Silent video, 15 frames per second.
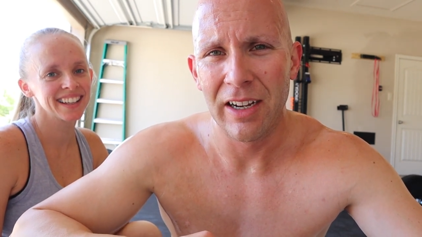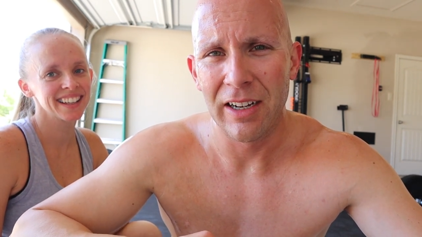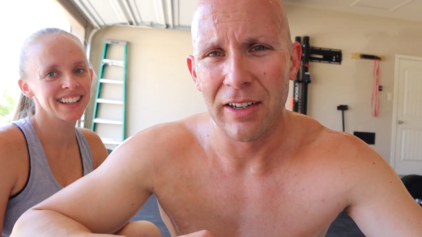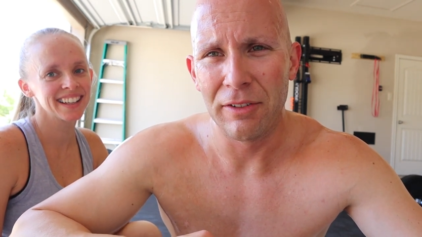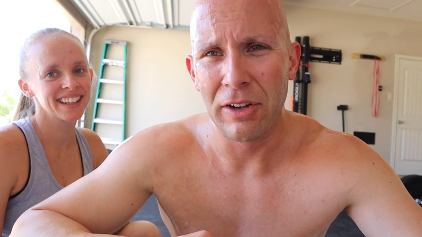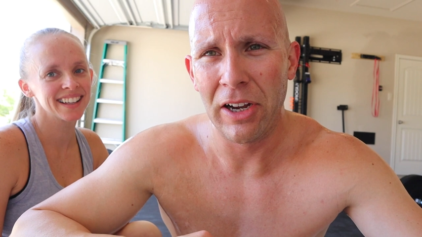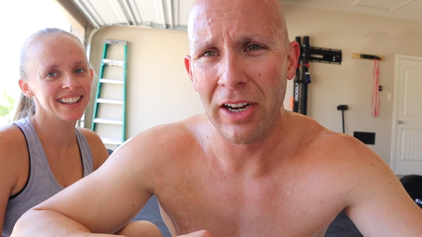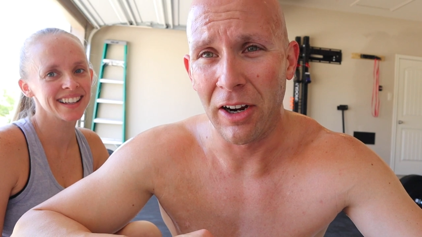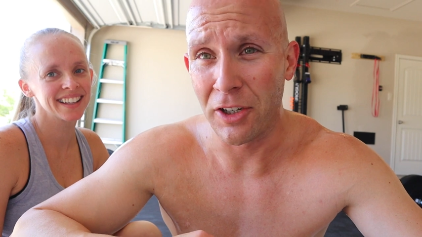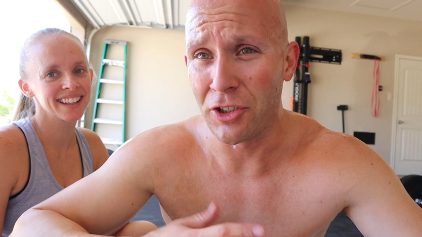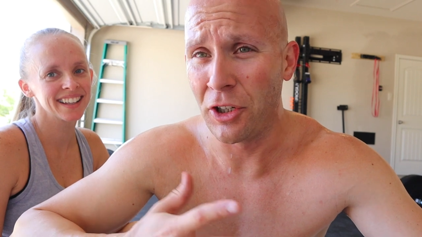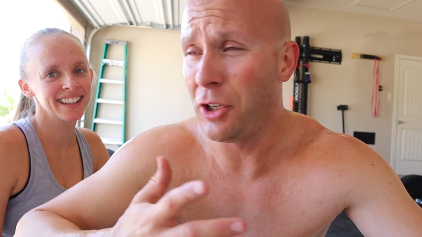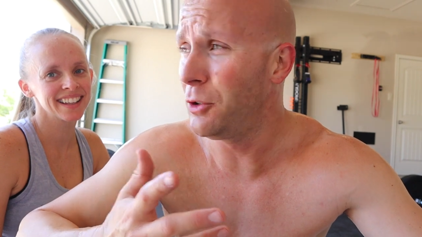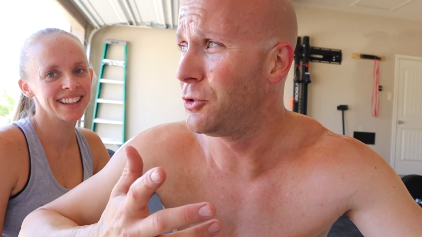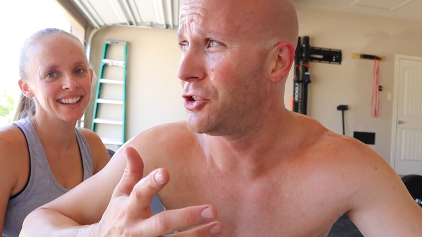Speaker 1: of our
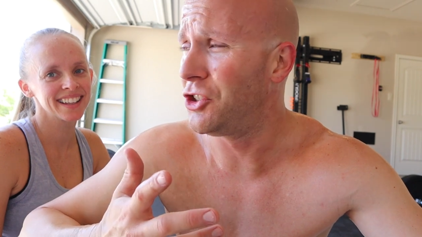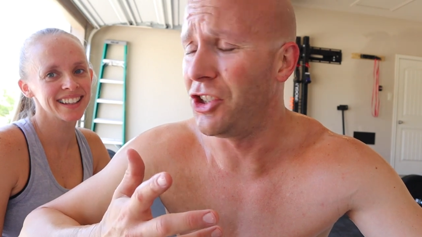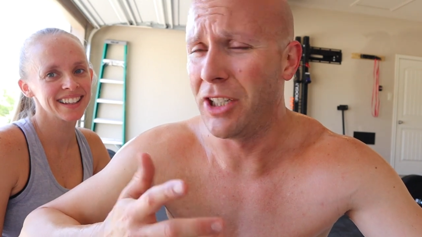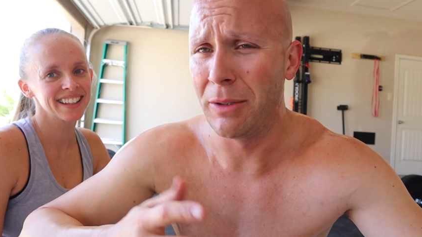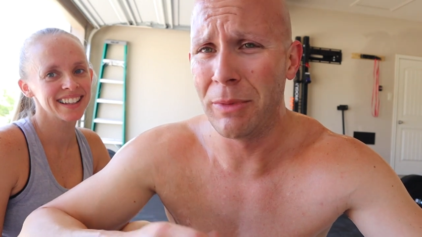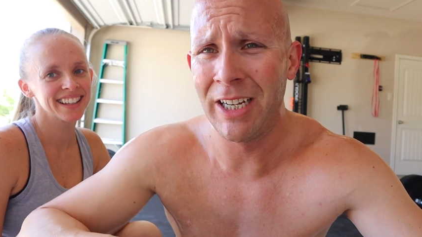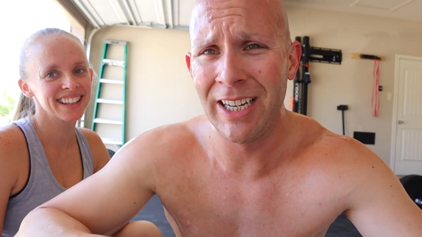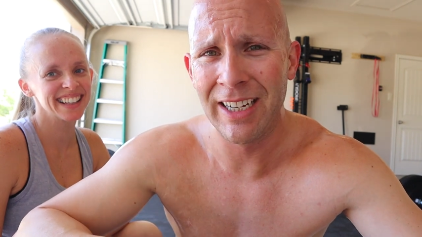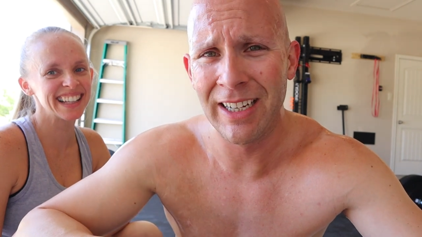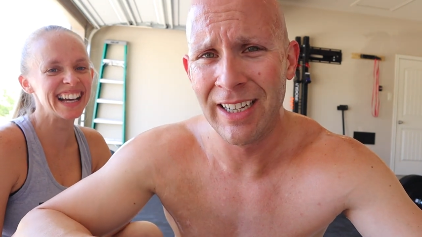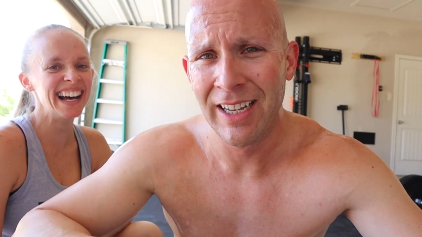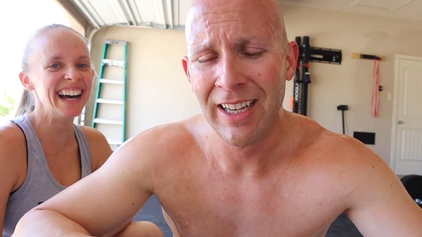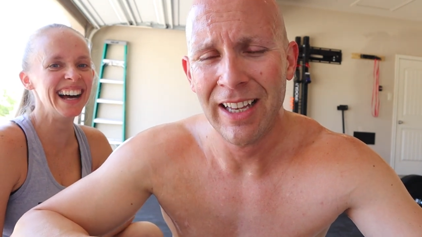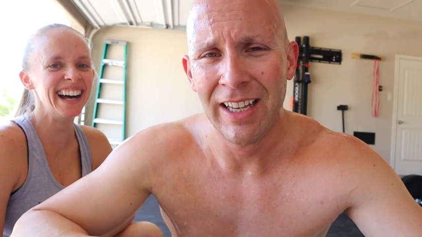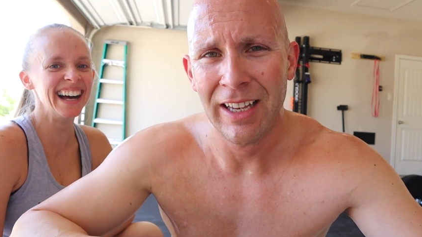huge gym
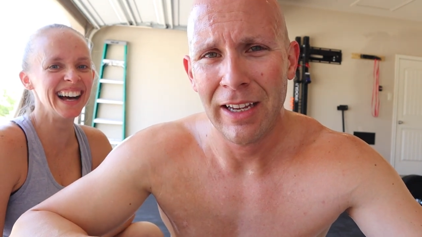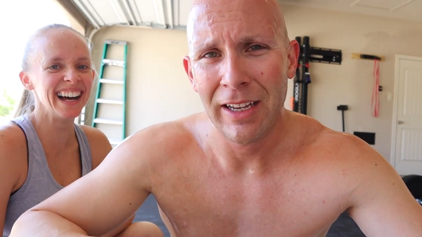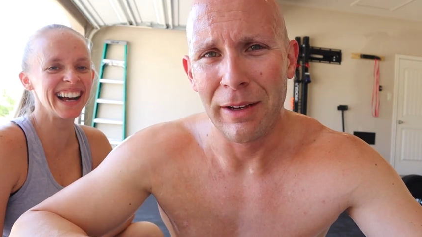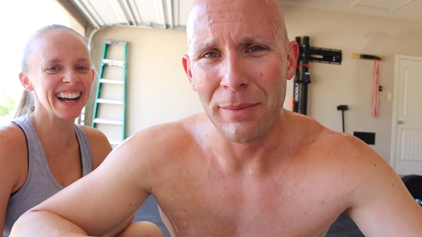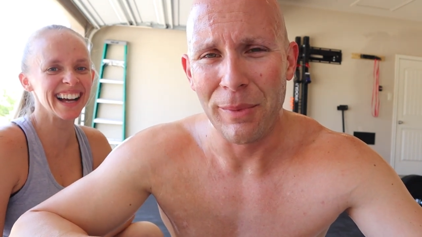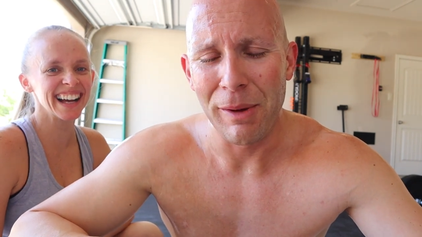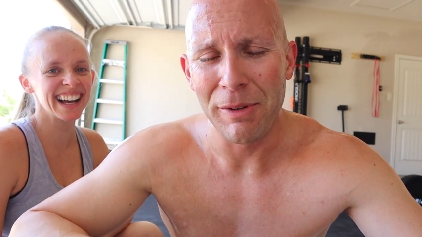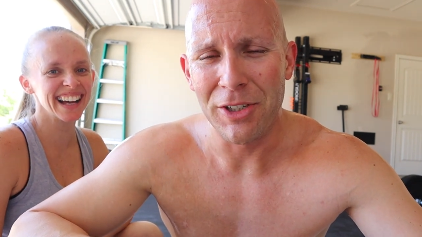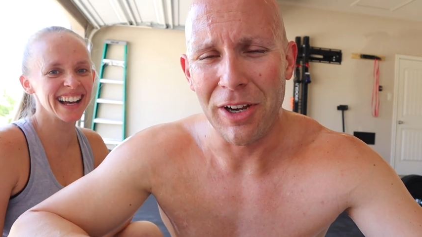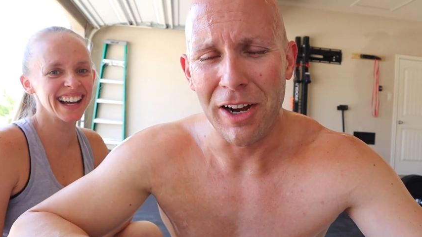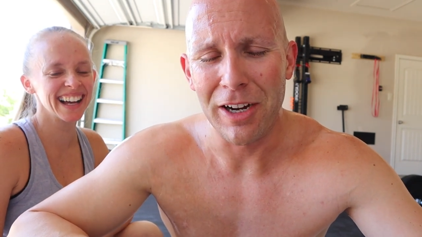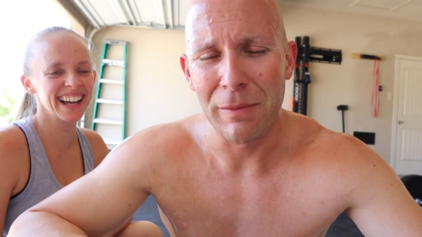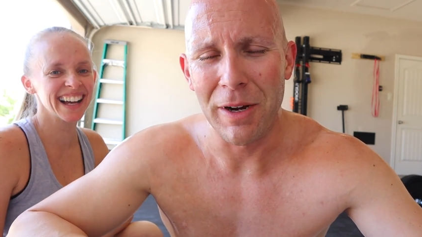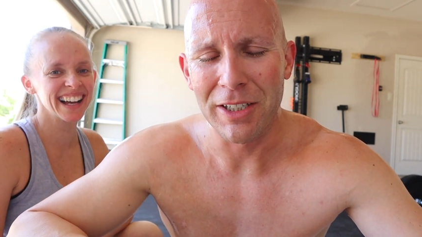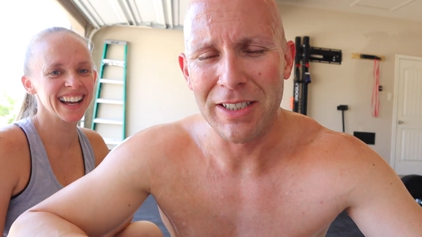and maybe
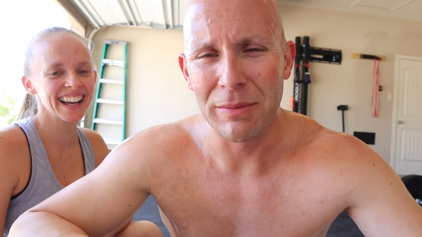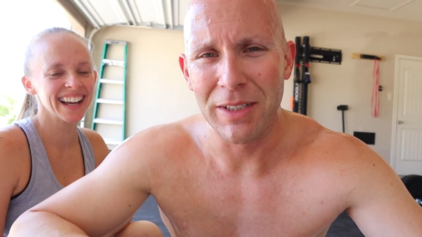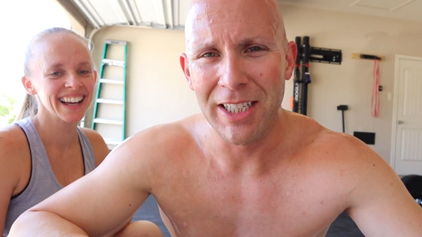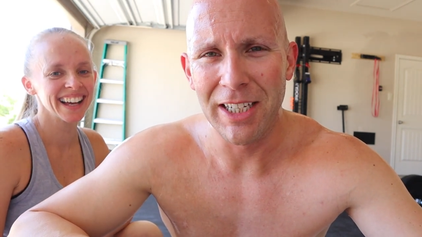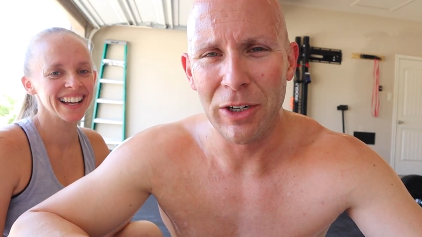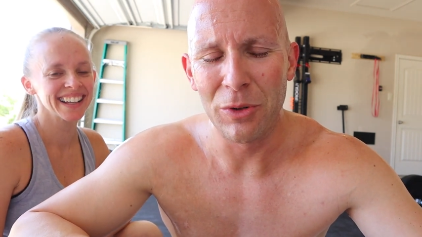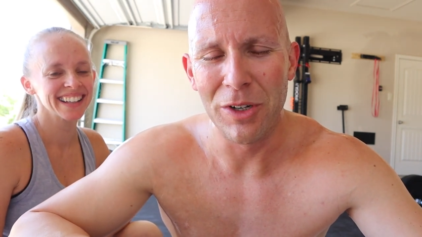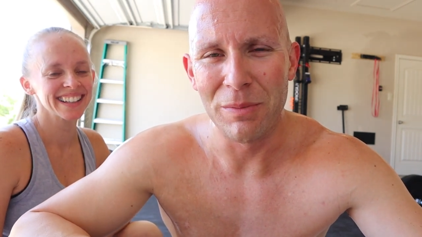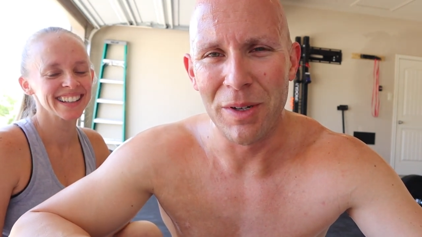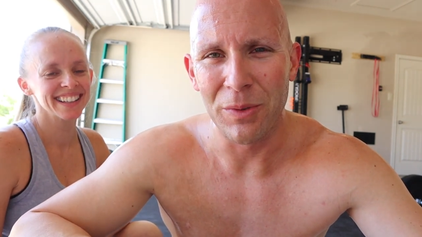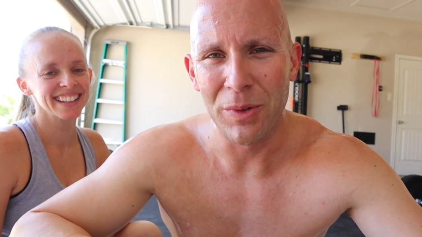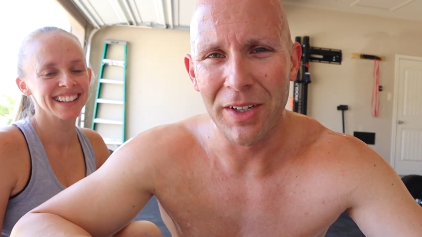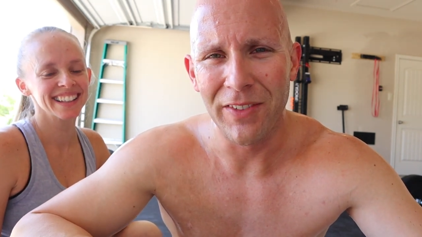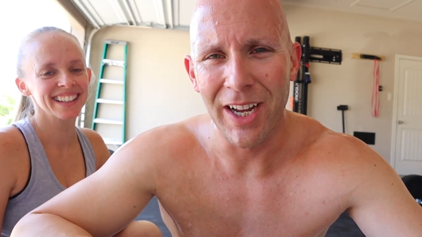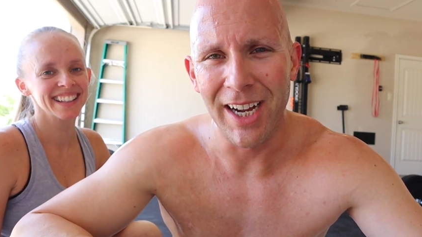talk about some of the
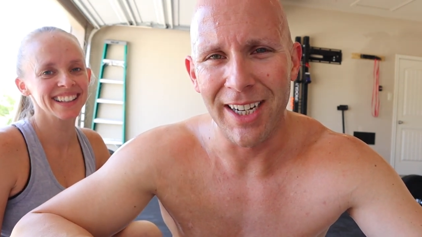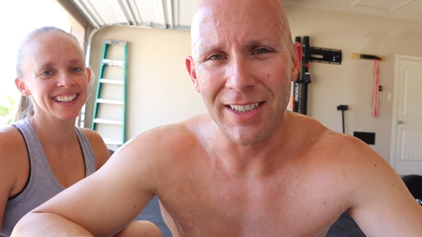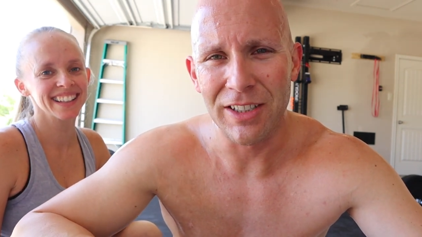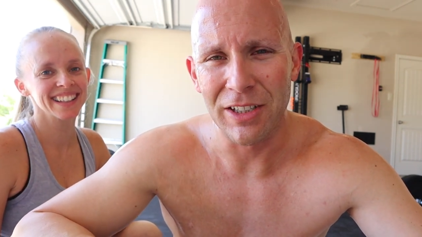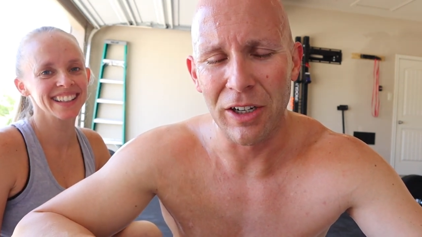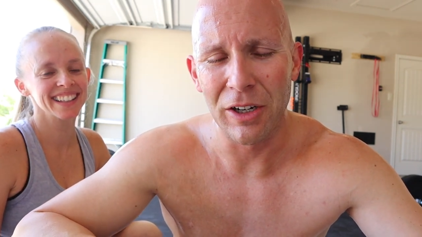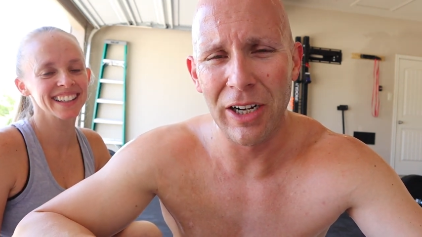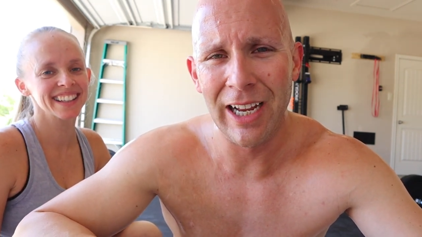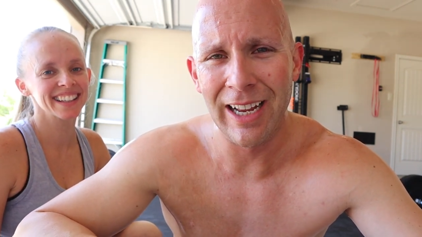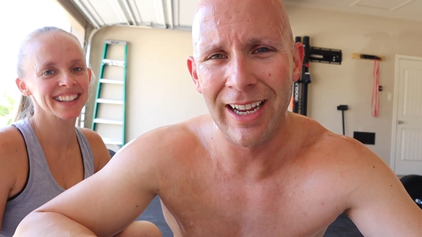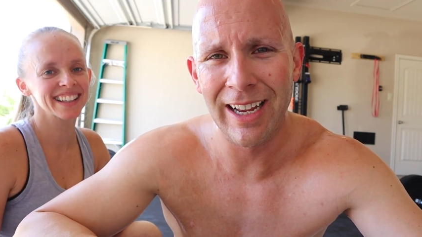equipment we've got. So